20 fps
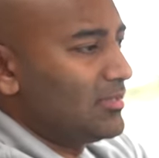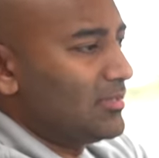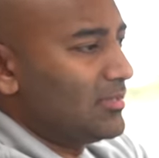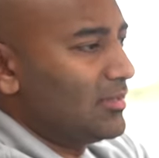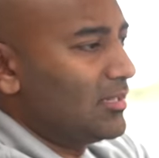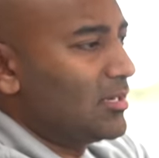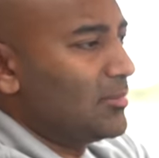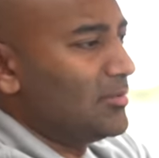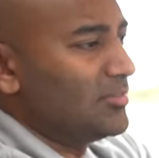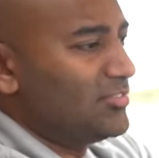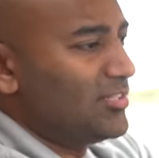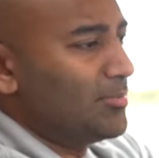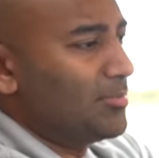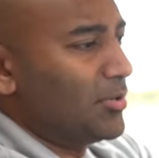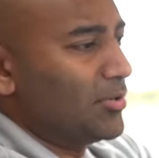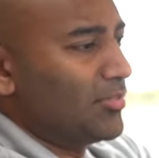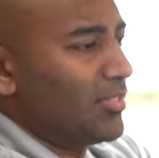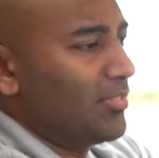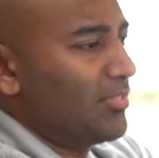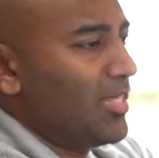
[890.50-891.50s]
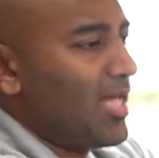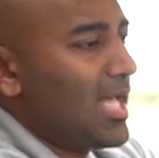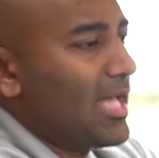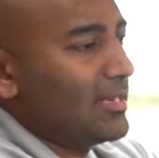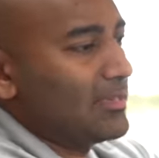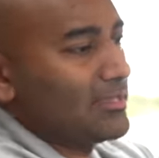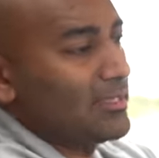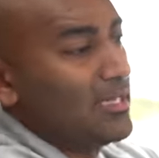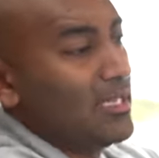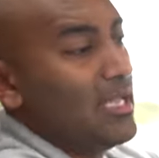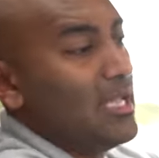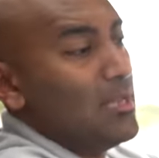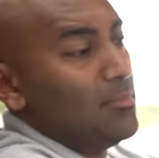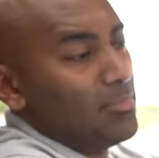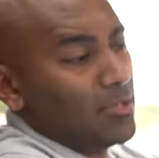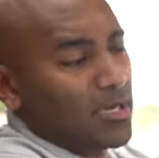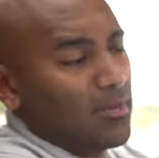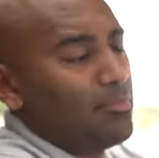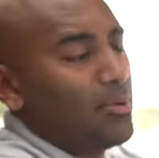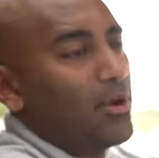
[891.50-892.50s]
a little bit zippier than that.
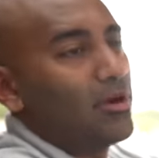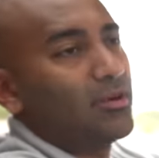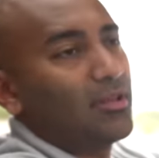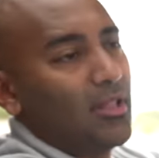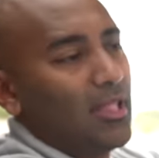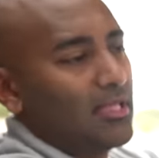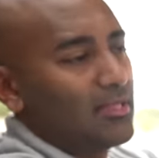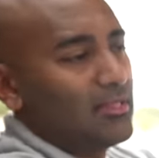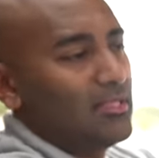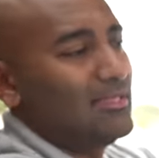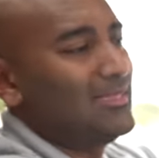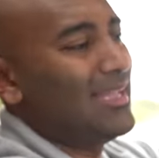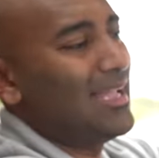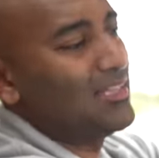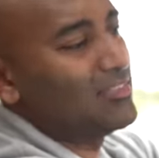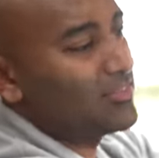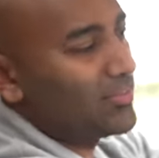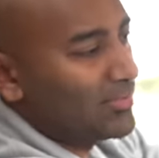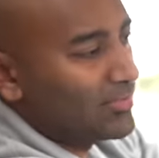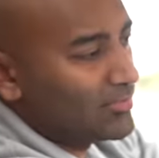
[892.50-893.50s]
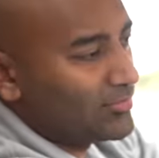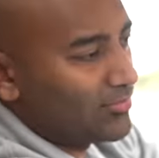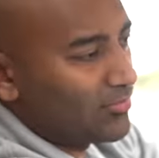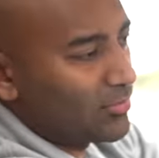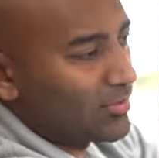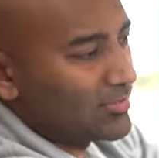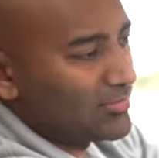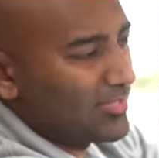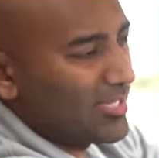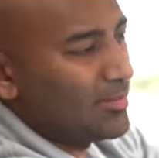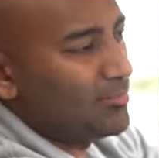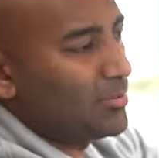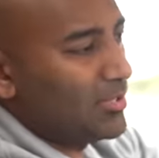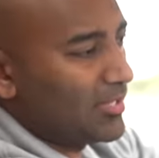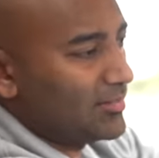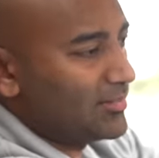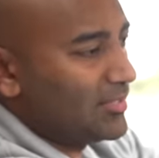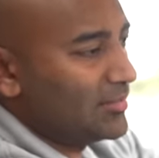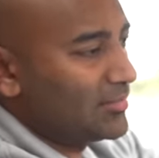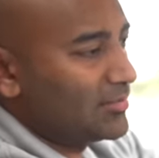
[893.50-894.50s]
But compared to like the Teslas, for example,
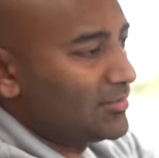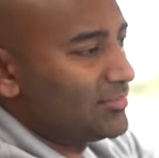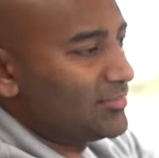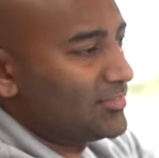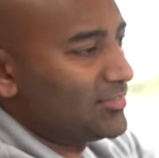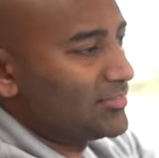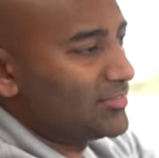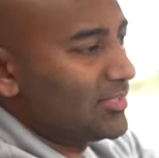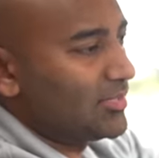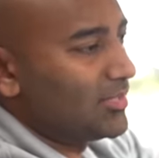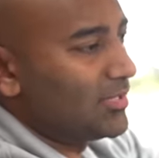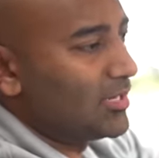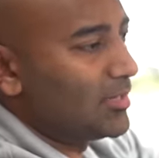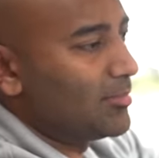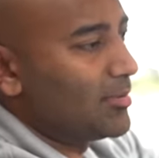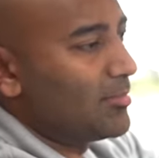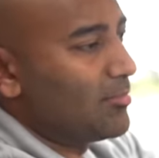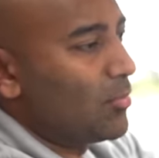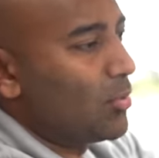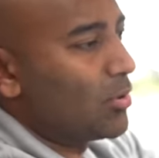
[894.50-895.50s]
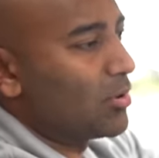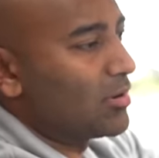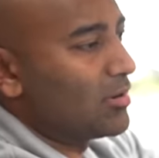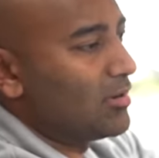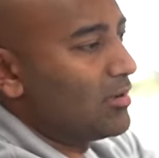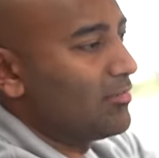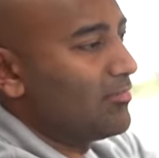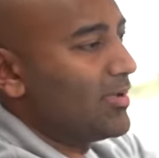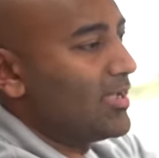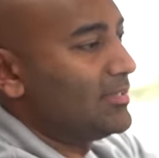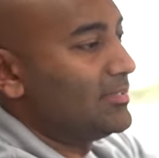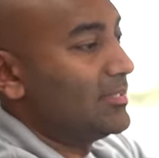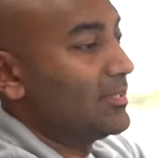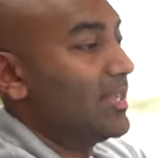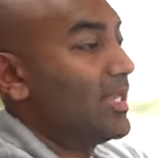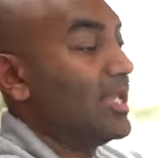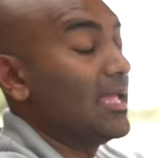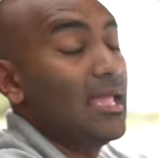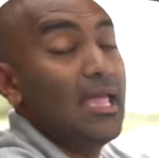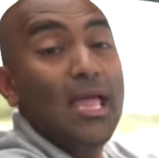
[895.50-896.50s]
I think there's just a little bit more of a
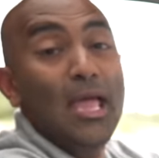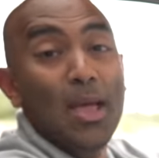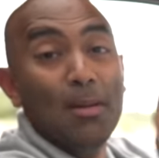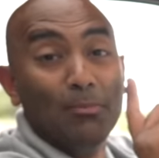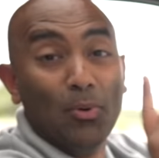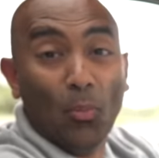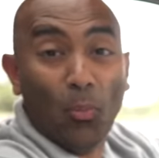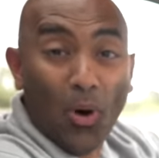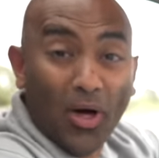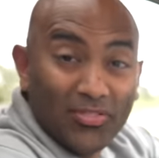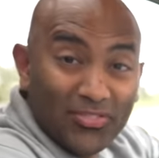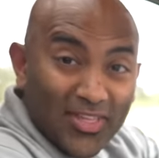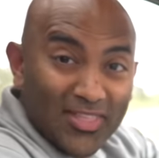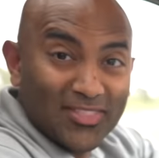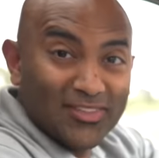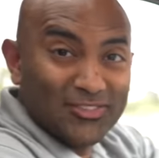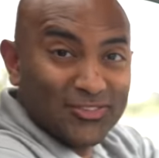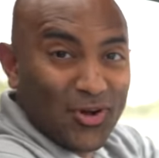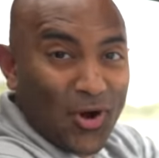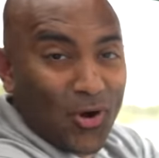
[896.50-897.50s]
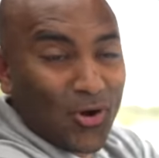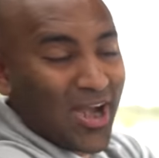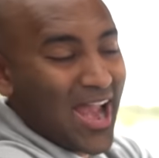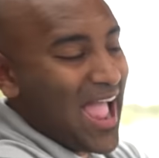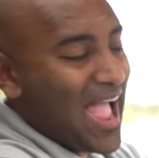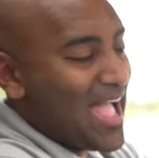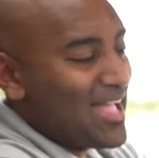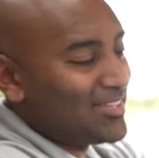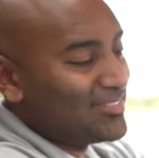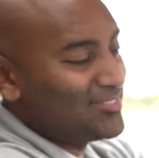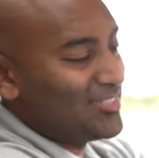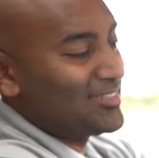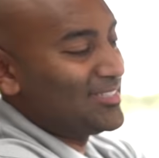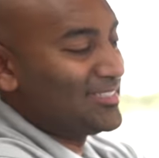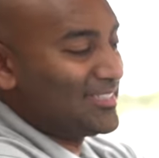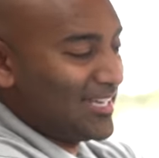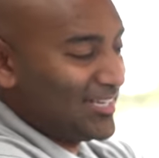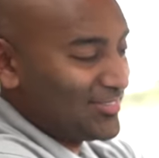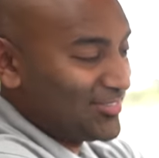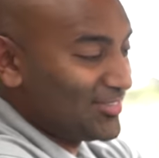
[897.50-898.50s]
delay. But one thing this car has that the
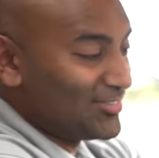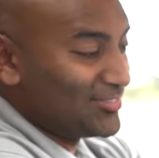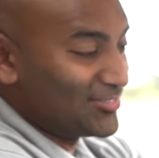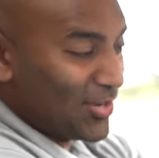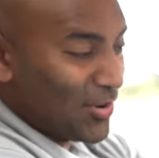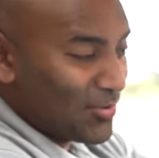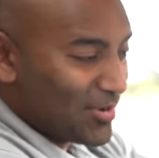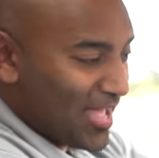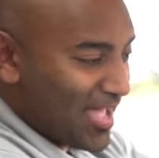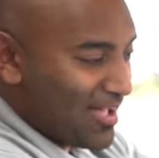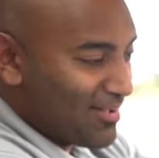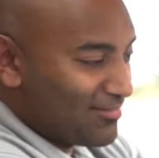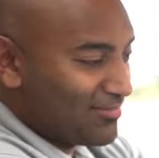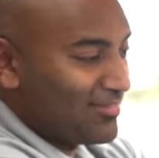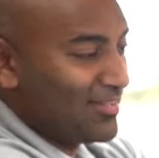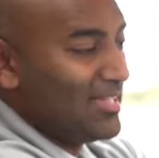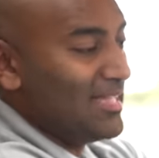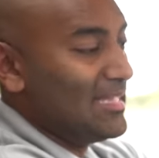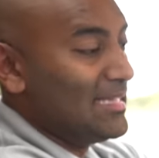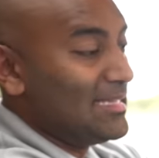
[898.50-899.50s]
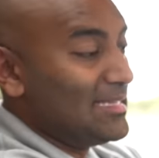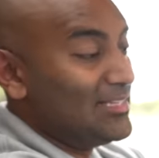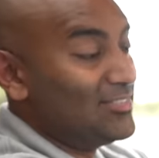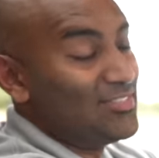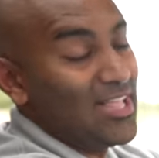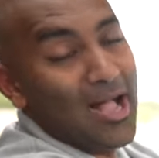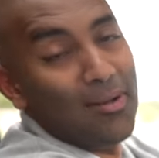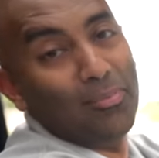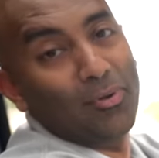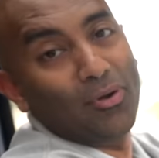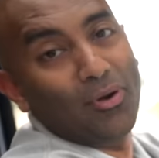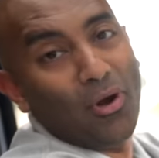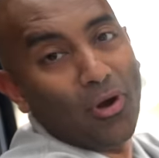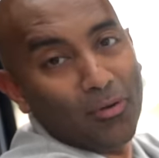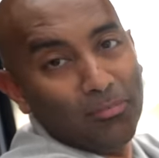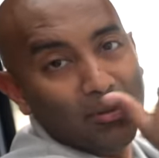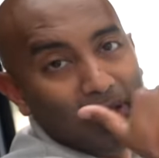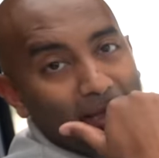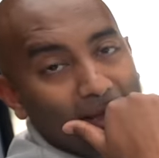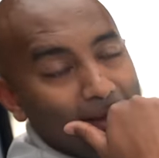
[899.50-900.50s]
Teslas don't have is Apple
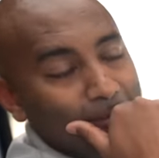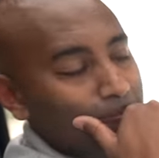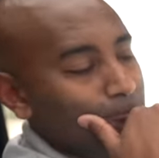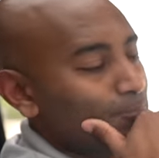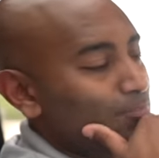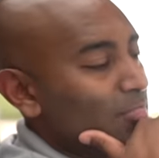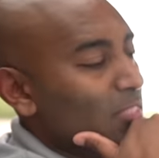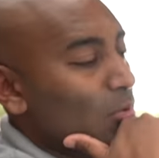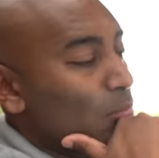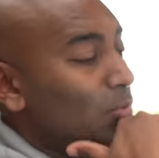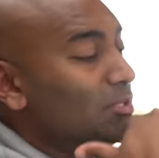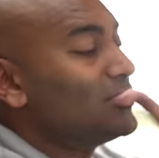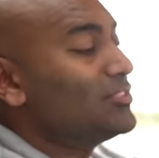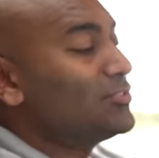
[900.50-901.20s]
CarPlay, which